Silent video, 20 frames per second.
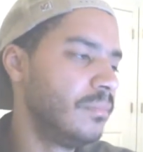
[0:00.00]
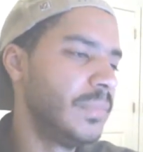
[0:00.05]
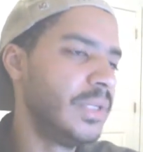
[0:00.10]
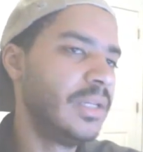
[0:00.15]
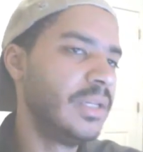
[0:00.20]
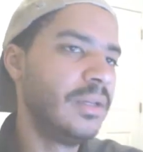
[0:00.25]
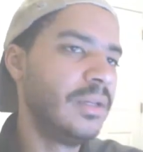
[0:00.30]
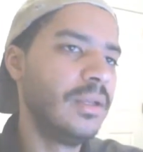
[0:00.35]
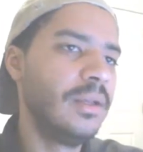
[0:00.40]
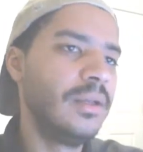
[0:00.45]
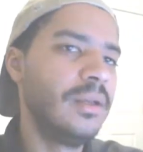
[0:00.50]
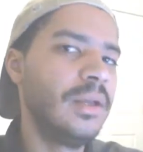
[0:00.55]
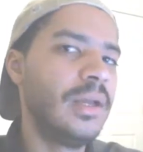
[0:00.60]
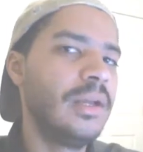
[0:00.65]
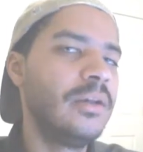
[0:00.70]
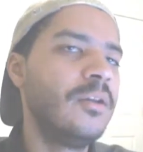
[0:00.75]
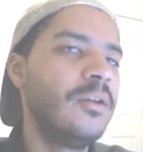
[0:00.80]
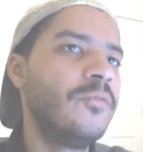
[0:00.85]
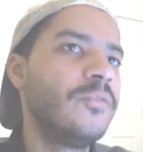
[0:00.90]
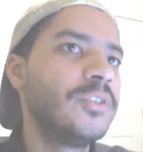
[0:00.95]
But
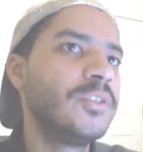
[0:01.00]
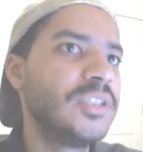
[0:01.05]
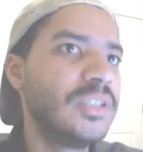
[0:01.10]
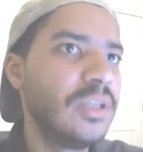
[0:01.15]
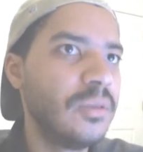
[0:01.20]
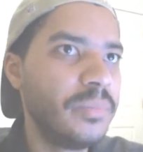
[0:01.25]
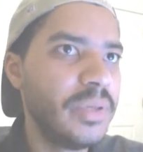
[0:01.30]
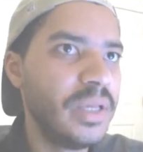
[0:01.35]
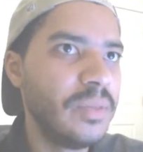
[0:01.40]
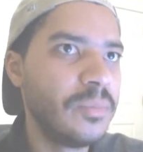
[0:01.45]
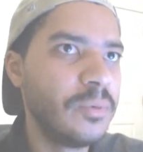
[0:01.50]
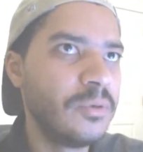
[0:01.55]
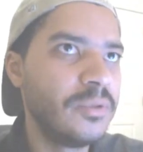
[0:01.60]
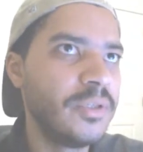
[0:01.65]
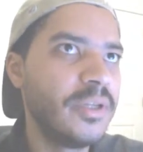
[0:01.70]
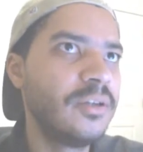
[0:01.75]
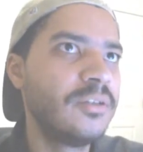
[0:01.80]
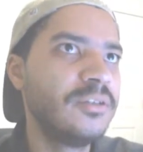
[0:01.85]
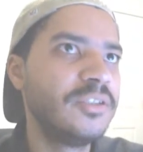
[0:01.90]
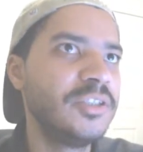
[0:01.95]
I know for some people,
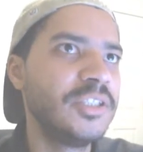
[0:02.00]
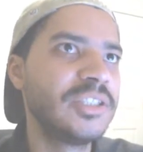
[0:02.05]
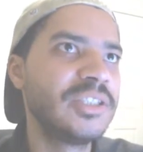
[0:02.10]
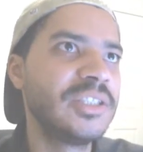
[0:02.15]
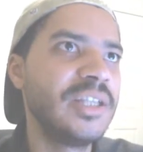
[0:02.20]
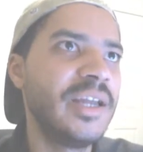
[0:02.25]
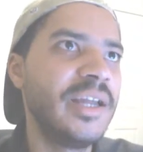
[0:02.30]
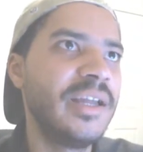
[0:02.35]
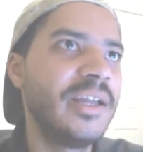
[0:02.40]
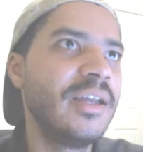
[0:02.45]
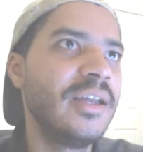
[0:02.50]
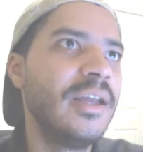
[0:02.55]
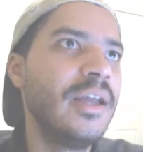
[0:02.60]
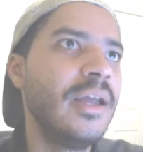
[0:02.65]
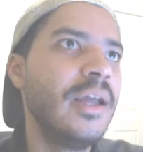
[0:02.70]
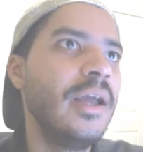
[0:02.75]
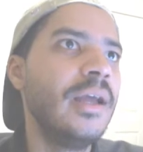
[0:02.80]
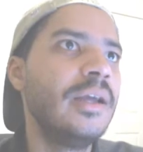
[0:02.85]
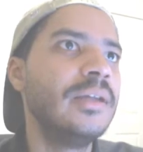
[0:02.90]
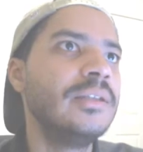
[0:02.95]
they're just like,
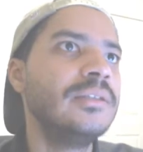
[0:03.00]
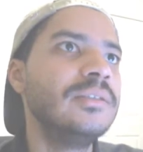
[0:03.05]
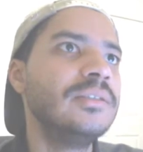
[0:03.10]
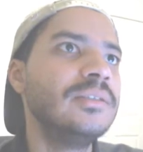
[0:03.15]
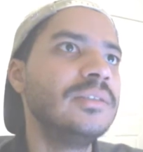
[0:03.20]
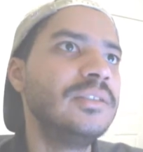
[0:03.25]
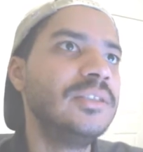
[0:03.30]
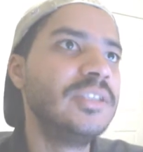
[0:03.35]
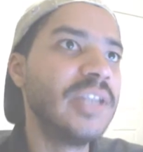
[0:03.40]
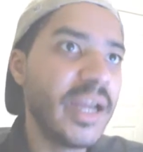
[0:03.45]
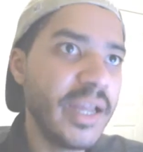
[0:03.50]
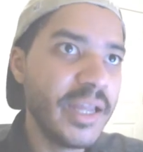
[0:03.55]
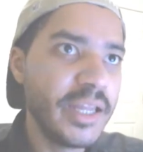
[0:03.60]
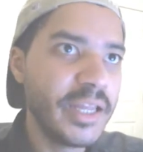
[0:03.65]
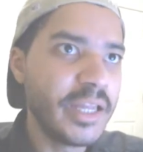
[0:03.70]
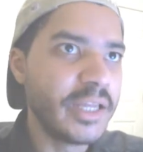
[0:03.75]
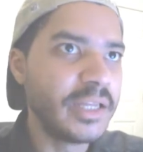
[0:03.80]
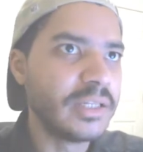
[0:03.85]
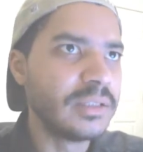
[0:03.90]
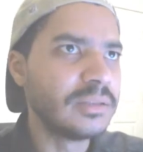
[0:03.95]

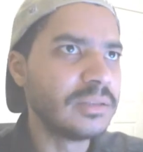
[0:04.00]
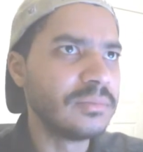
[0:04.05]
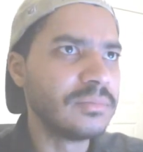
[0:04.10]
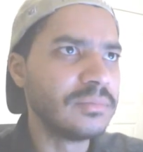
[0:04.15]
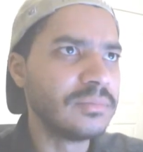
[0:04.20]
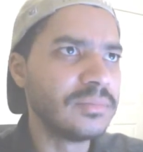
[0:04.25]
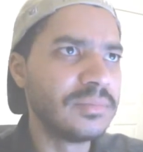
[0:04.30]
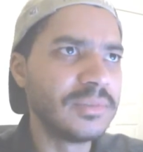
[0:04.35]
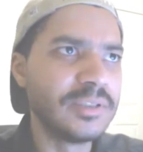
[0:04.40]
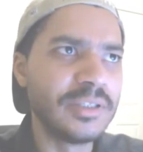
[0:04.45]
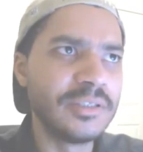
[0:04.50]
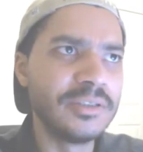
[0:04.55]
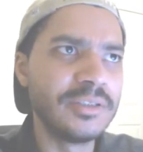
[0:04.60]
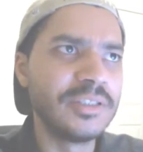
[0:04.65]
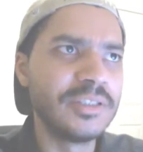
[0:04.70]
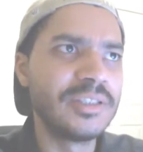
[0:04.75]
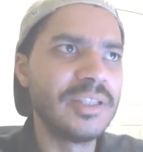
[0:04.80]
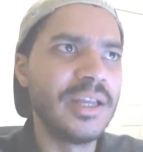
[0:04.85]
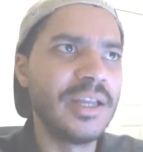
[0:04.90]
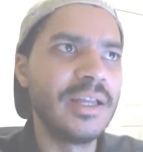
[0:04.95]
dang it. They're
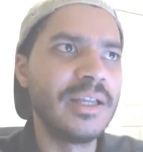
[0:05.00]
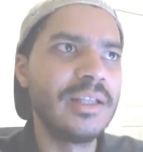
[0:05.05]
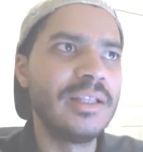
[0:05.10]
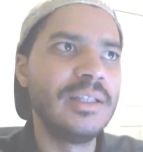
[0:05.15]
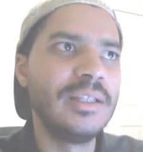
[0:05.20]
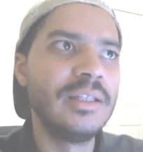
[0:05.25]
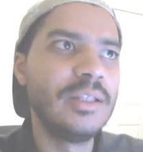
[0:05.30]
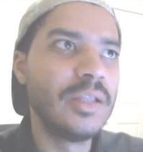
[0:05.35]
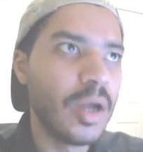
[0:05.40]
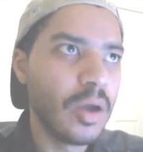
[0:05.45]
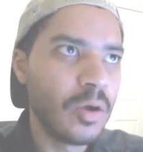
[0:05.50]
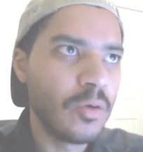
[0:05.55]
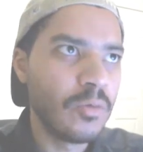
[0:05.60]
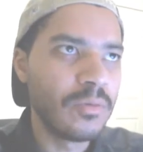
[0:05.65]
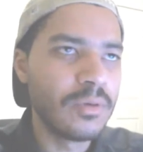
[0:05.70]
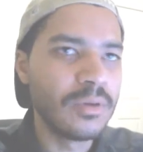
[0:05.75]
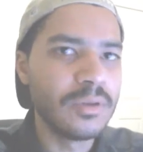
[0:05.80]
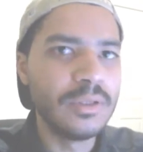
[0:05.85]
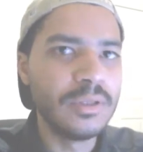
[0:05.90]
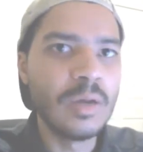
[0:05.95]
just like,
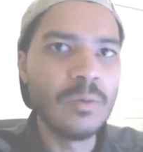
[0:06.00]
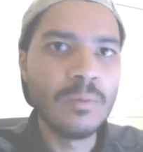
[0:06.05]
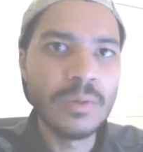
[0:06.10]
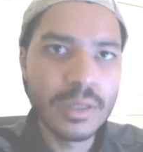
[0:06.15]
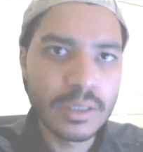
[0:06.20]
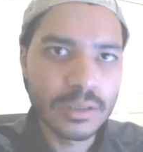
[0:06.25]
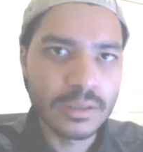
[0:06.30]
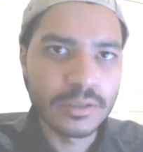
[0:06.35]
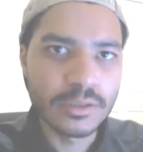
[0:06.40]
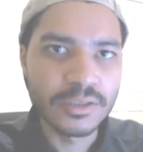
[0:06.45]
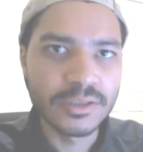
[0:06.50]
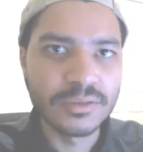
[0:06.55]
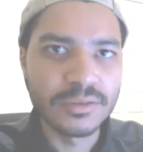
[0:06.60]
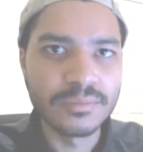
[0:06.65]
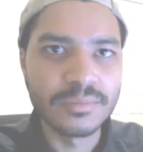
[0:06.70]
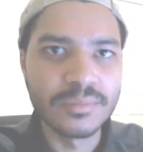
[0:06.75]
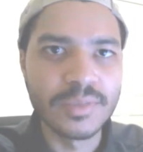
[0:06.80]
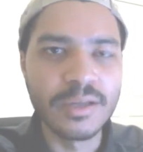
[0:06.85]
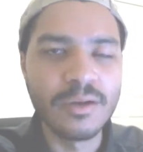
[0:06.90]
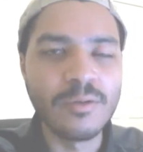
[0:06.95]
no, no English.
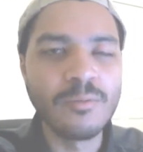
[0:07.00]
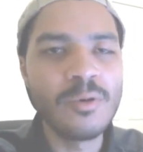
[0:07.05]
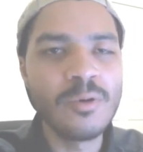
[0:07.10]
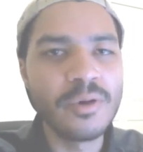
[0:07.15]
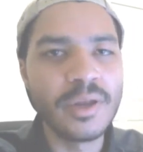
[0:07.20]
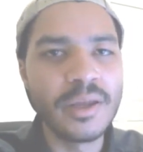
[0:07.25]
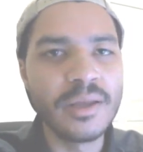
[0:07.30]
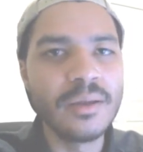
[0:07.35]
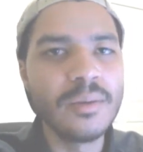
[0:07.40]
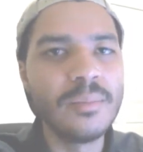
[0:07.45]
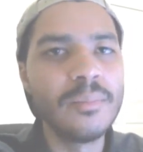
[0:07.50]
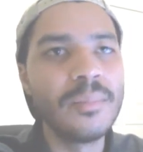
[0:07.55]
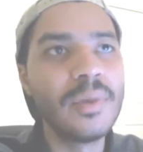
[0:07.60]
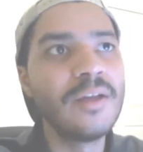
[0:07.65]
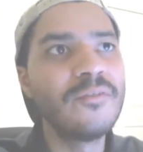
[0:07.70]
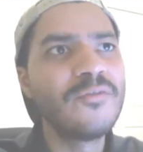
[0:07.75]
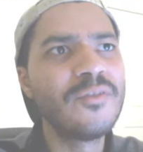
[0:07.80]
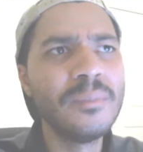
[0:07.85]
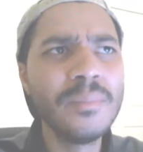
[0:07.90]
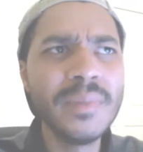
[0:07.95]
They don't want it.
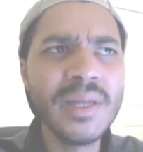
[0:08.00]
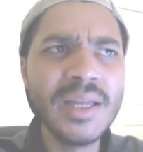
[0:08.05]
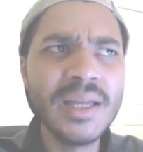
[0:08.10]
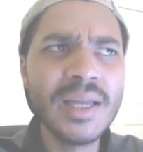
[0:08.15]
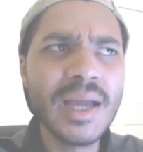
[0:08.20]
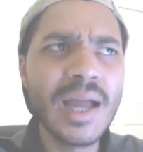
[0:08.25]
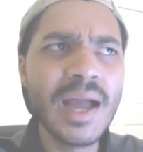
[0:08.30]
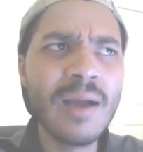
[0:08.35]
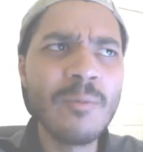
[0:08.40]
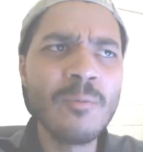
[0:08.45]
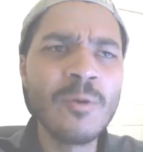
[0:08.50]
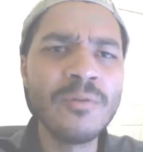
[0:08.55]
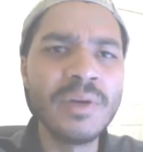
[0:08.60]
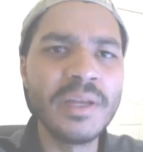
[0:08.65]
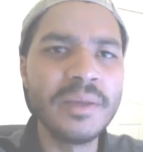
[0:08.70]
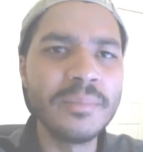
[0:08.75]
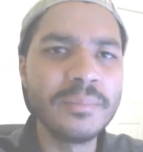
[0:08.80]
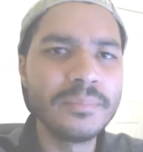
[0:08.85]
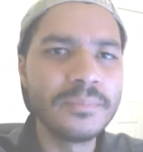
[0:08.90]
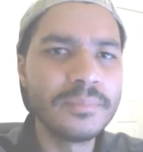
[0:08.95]
But for me, I
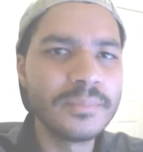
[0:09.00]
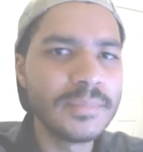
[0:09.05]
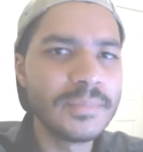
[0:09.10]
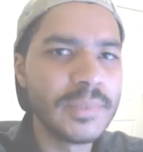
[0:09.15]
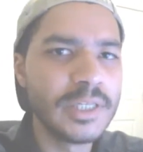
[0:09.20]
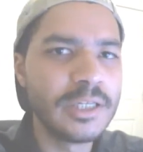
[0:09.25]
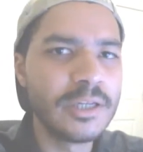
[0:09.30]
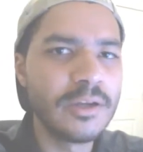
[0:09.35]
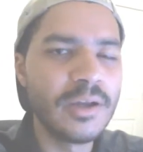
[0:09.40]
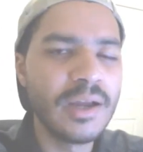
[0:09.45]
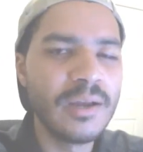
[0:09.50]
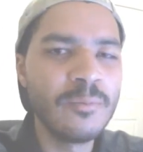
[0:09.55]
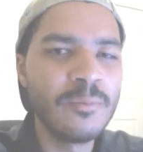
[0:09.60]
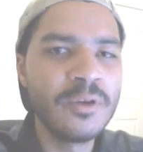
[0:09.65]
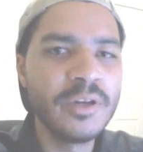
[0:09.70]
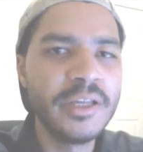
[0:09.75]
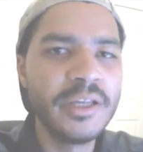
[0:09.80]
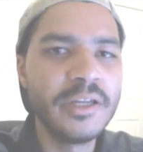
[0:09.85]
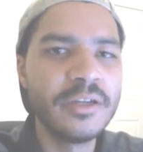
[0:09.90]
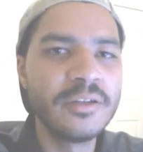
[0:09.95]
want it. You know, I
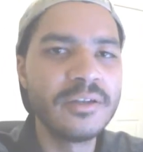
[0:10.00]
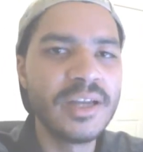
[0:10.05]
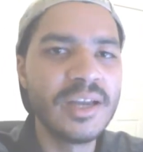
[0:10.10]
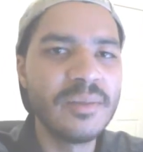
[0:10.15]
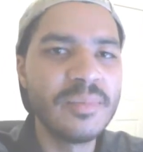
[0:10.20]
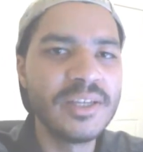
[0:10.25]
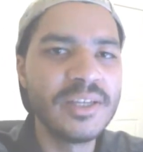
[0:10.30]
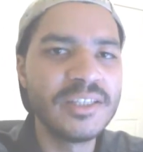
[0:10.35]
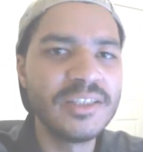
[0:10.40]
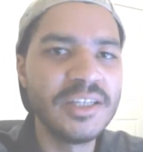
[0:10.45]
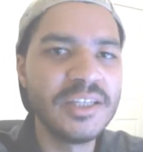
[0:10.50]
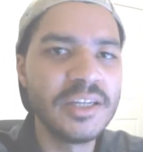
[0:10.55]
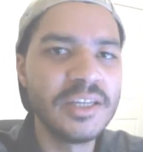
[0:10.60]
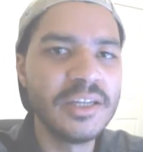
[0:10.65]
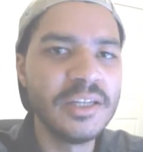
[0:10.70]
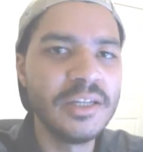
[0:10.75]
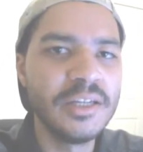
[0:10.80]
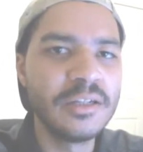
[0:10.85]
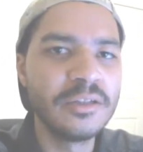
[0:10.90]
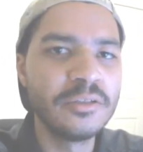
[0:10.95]
want to hear Namie sing
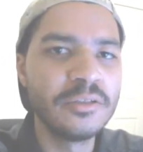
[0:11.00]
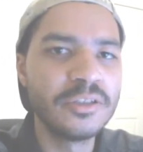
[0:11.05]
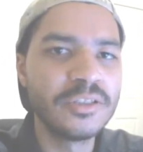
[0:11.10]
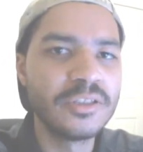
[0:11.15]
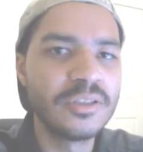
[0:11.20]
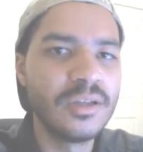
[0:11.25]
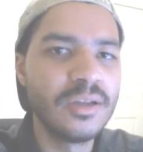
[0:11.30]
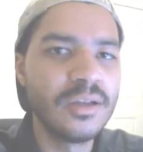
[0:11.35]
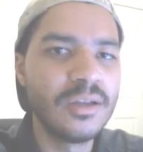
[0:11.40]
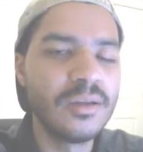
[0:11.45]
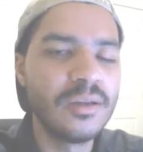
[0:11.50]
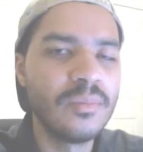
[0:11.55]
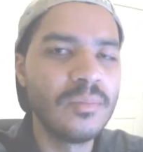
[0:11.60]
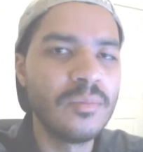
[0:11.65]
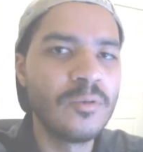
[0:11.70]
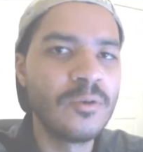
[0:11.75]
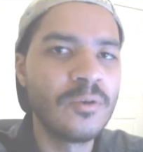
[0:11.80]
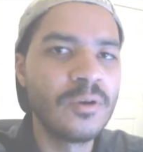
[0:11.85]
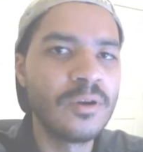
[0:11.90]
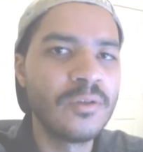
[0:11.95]
in English uh,
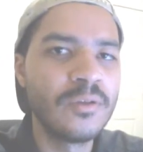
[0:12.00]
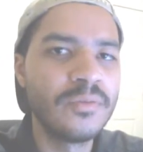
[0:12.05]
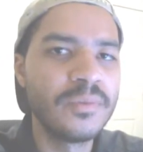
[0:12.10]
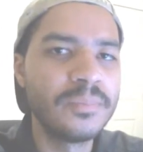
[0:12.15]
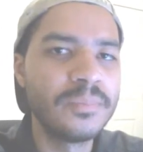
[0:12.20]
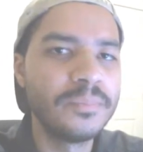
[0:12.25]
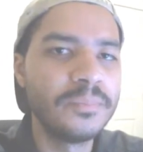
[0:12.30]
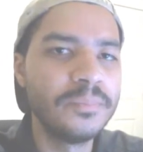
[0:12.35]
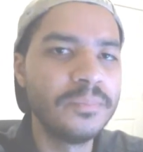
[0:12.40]
more often.